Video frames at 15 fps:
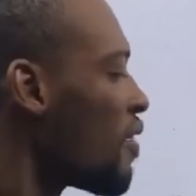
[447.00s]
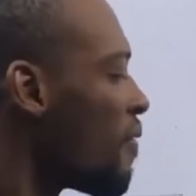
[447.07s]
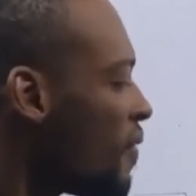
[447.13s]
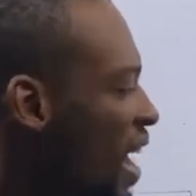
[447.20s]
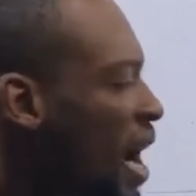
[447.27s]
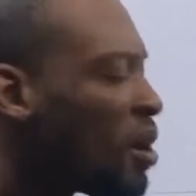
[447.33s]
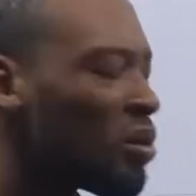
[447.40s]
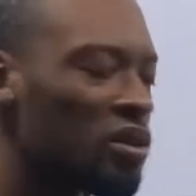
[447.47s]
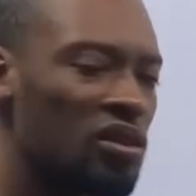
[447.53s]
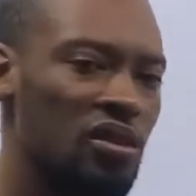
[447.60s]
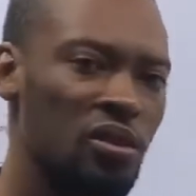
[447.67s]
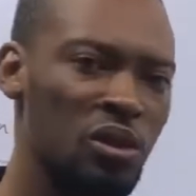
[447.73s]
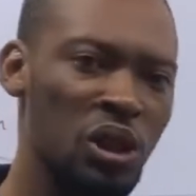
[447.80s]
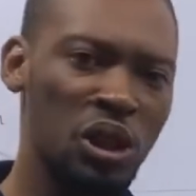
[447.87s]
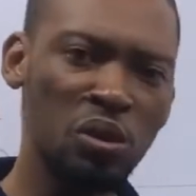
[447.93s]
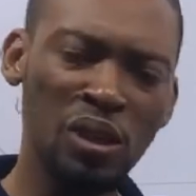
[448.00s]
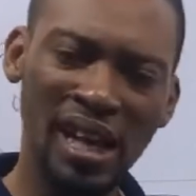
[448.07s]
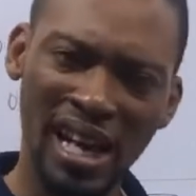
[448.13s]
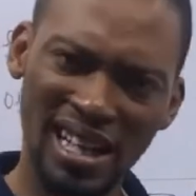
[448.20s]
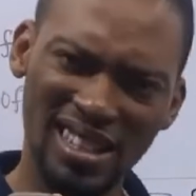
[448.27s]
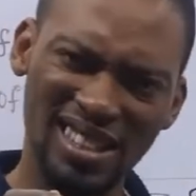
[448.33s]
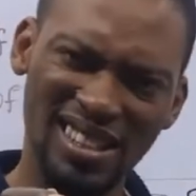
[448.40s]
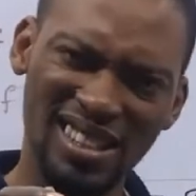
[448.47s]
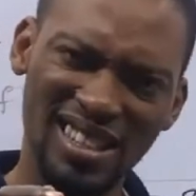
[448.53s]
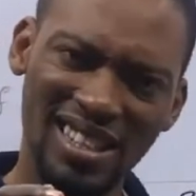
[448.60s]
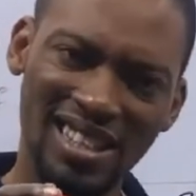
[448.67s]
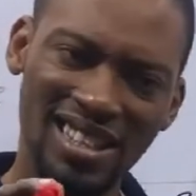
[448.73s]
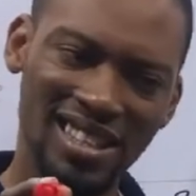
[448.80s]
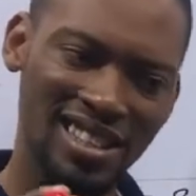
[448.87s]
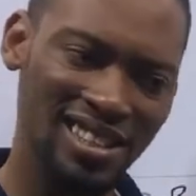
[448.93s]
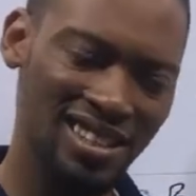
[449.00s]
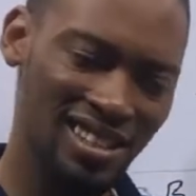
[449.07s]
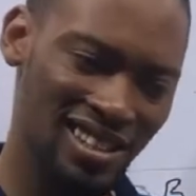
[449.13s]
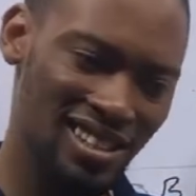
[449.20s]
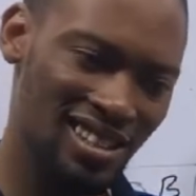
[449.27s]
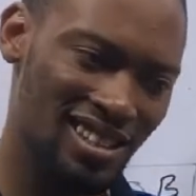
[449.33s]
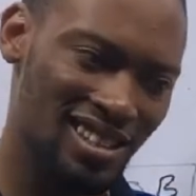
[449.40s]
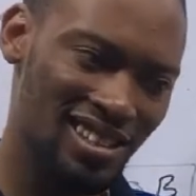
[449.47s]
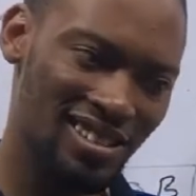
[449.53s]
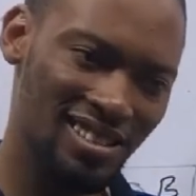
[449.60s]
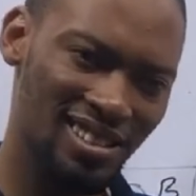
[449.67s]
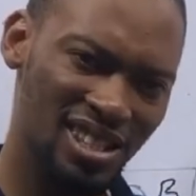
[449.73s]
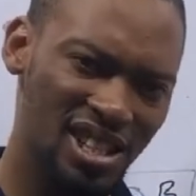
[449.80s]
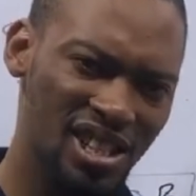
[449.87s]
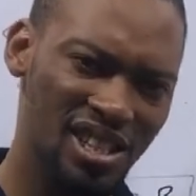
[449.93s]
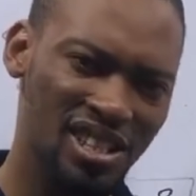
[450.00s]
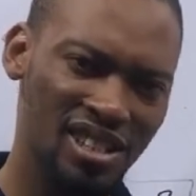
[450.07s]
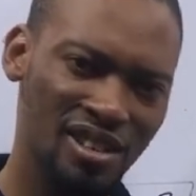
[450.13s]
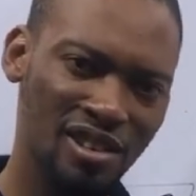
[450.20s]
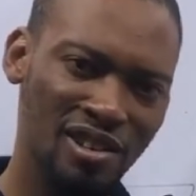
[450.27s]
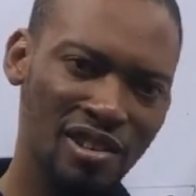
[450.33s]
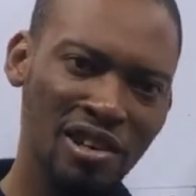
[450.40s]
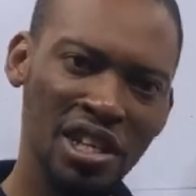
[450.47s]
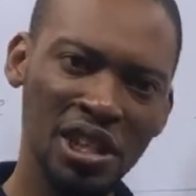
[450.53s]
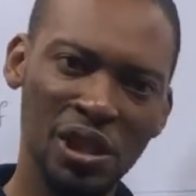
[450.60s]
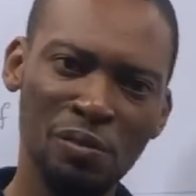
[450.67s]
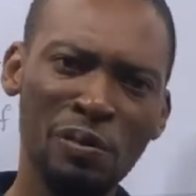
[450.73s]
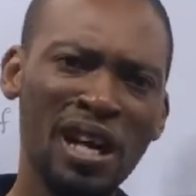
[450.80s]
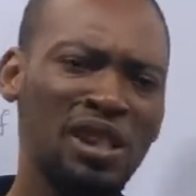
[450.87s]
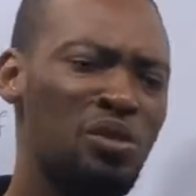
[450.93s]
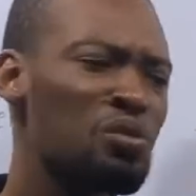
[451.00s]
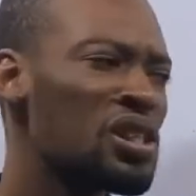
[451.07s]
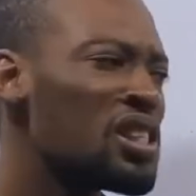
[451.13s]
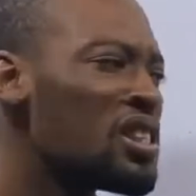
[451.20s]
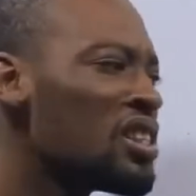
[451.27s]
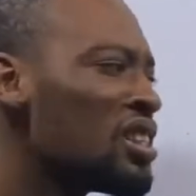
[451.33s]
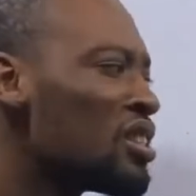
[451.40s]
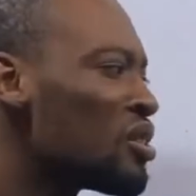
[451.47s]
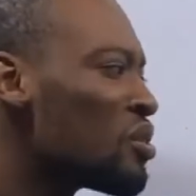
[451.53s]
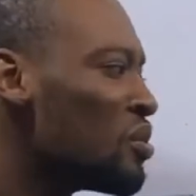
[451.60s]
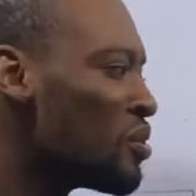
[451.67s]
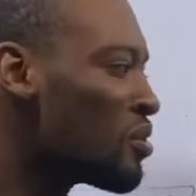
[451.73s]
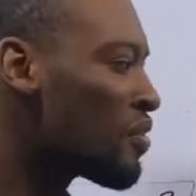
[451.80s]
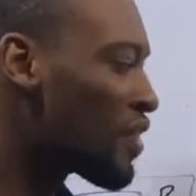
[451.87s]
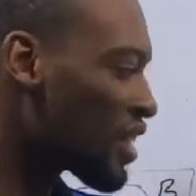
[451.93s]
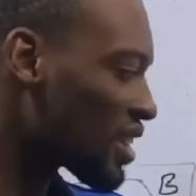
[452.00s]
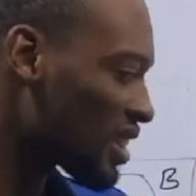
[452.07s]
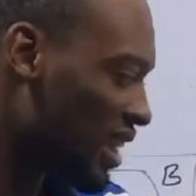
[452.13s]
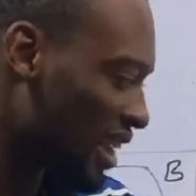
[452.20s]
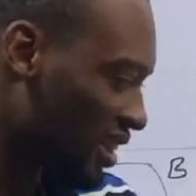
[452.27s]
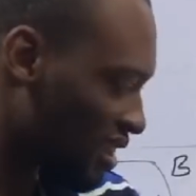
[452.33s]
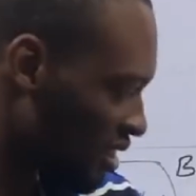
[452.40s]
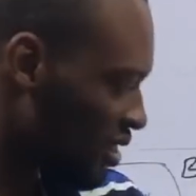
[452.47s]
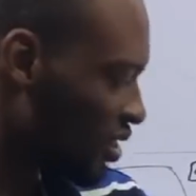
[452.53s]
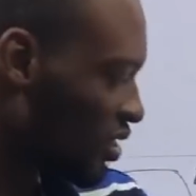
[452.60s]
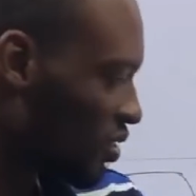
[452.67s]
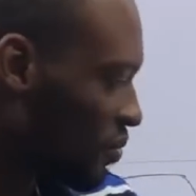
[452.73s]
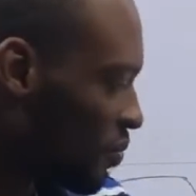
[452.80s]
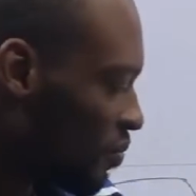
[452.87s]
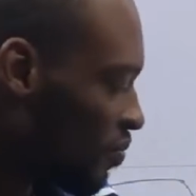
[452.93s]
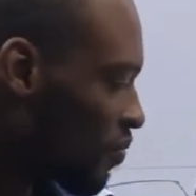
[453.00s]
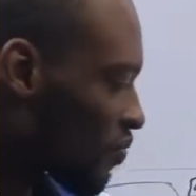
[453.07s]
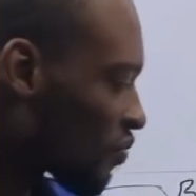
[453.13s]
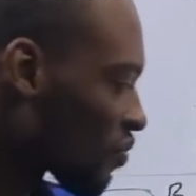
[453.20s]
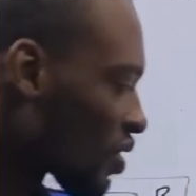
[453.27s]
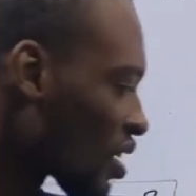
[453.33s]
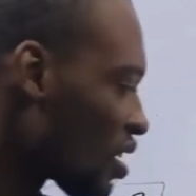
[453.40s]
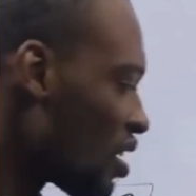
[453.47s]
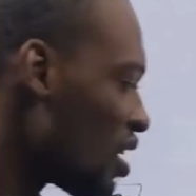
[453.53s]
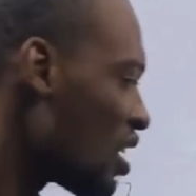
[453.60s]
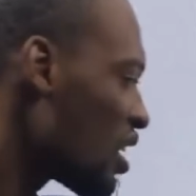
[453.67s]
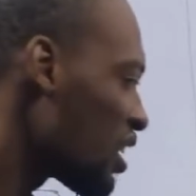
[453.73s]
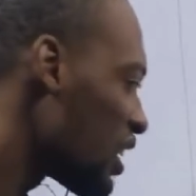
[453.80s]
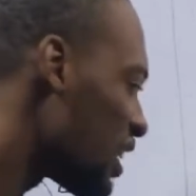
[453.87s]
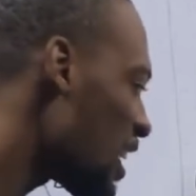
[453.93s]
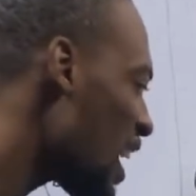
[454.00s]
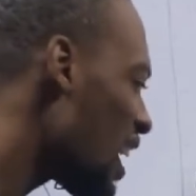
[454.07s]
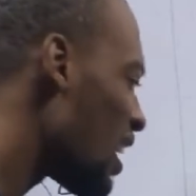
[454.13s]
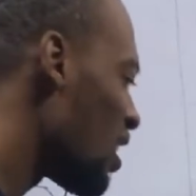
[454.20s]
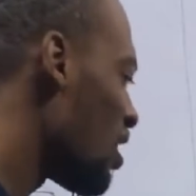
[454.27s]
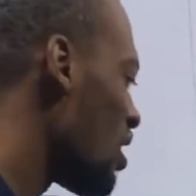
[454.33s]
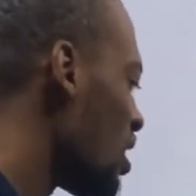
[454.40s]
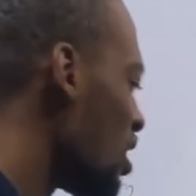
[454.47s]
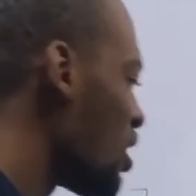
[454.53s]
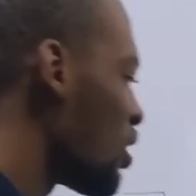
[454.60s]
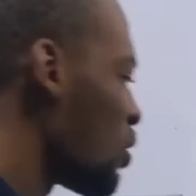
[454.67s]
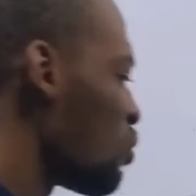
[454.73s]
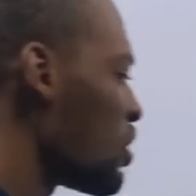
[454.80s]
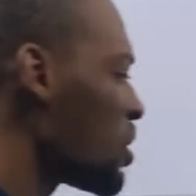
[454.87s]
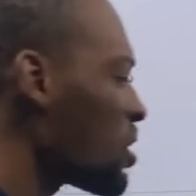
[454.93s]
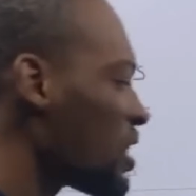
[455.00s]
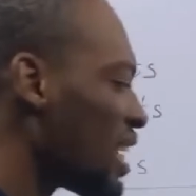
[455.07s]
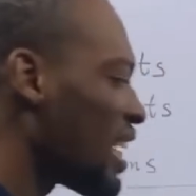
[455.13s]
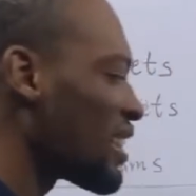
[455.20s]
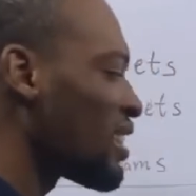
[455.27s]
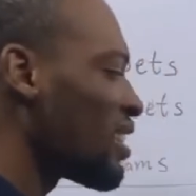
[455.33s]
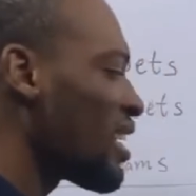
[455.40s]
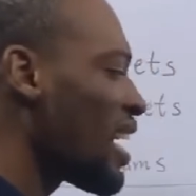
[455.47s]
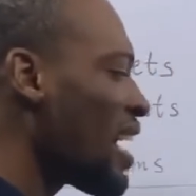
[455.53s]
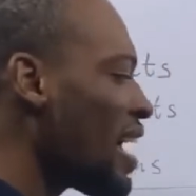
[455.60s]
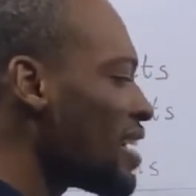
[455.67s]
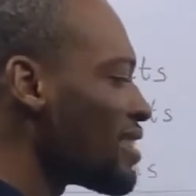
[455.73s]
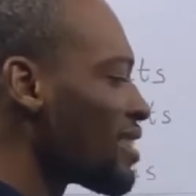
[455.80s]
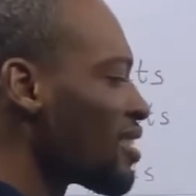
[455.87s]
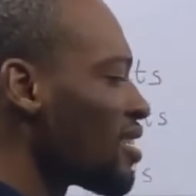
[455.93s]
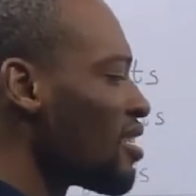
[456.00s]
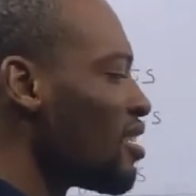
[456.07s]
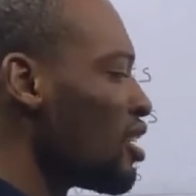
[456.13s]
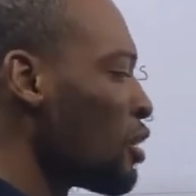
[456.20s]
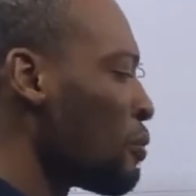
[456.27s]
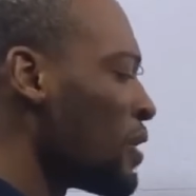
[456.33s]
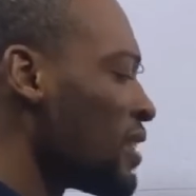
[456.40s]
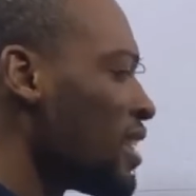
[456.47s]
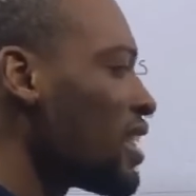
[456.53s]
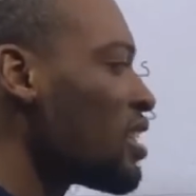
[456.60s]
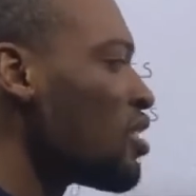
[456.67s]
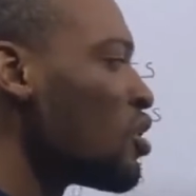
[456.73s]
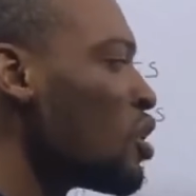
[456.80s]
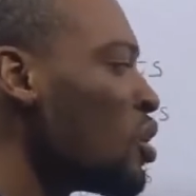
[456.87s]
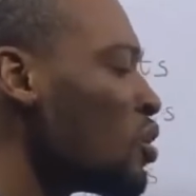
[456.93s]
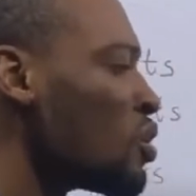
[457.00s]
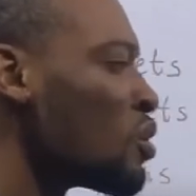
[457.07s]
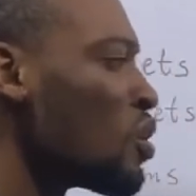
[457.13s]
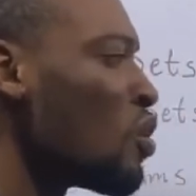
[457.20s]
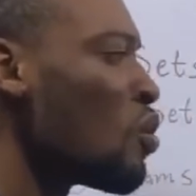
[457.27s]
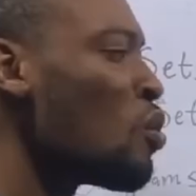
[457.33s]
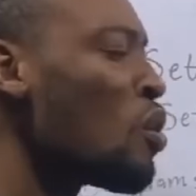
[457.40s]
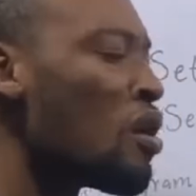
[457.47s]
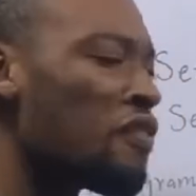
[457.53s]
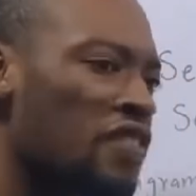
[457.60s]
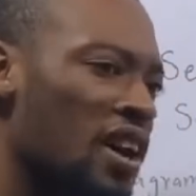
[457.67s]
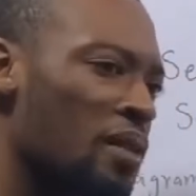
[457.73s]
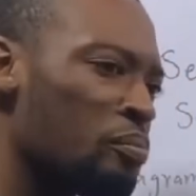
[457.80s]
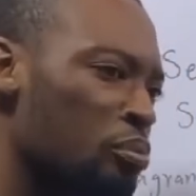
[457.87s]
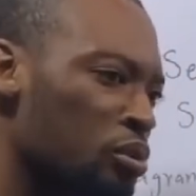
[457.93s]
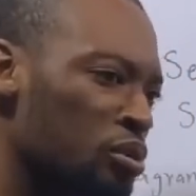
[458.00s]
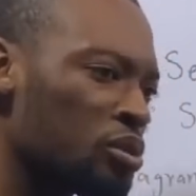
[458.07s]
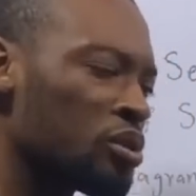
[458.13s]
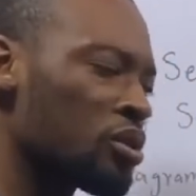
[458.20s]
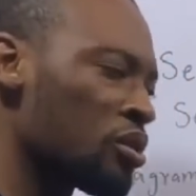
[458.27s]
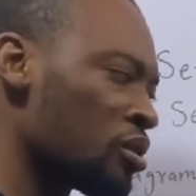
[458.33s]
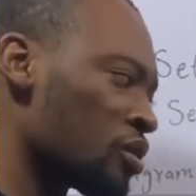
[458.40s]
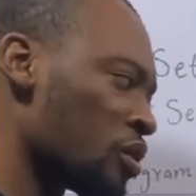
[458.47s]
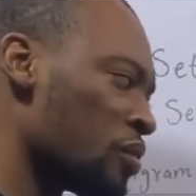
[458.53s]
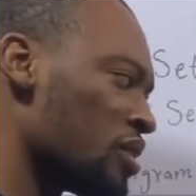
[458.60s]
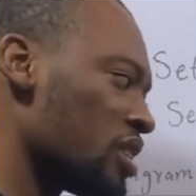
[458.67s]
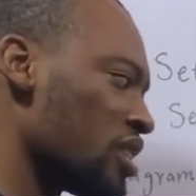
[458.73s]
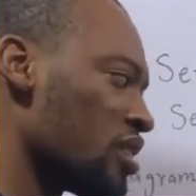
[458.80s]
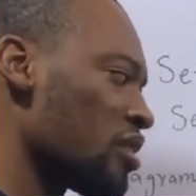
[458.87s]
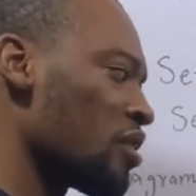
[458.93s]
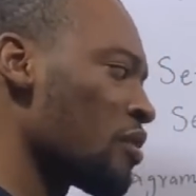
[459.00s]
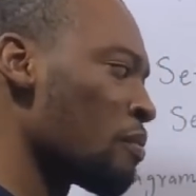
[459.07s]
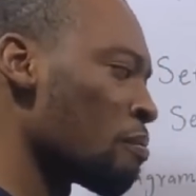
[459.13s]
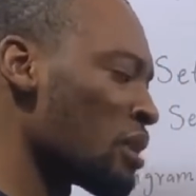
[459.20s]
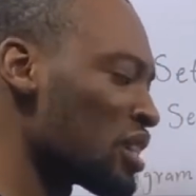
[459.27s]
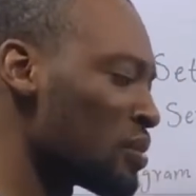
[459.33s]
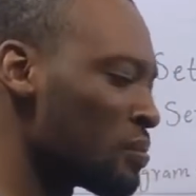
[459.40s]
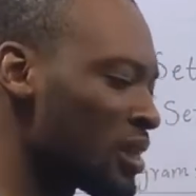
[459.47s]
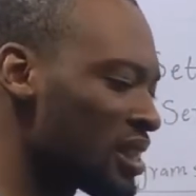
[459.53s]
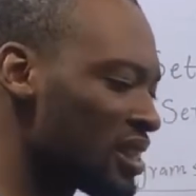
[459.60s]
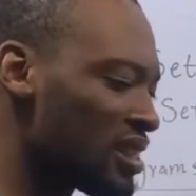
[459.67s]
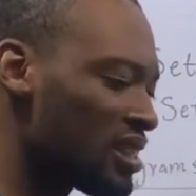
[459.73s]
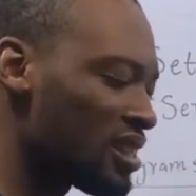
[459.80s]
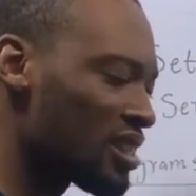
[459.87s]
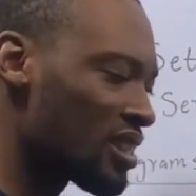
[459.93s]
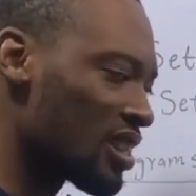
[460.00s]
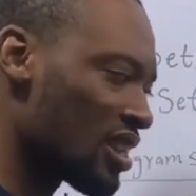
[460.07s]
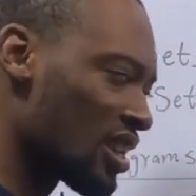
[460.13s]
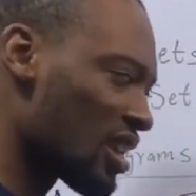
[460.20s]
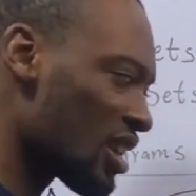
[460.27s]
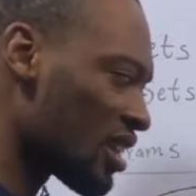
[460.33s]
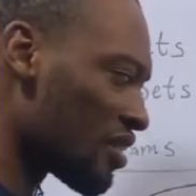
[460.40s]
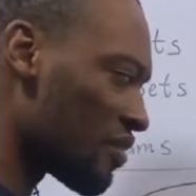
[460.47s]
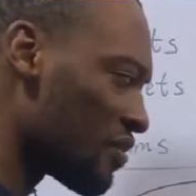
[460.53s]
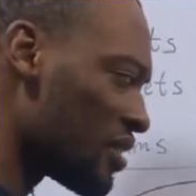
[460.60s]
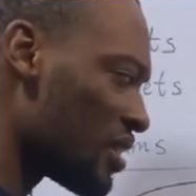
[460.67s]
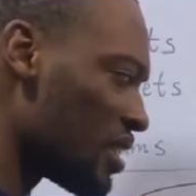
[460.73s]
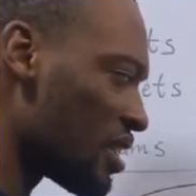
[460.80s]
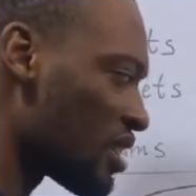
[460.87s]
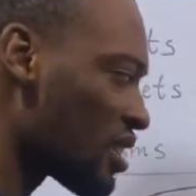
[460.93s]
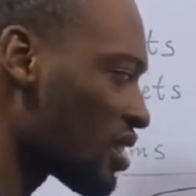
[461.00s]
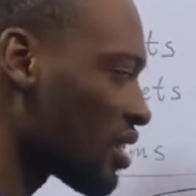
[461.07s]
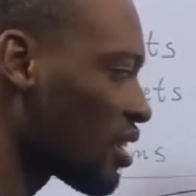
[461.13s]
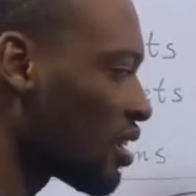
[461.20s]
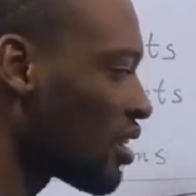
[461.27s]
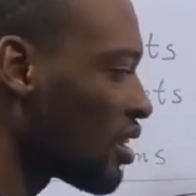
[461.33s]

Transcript: Now, look at a cheat or a smart way to do things like this. Here, we know that S represents those who offer both subjects, mathematics and physics.